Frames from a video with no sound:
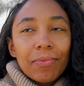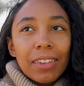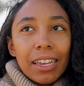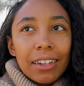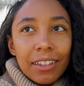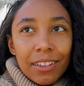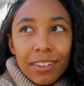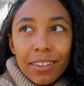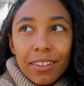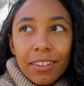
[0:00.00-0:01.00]
That
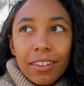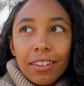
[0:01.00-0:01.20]
is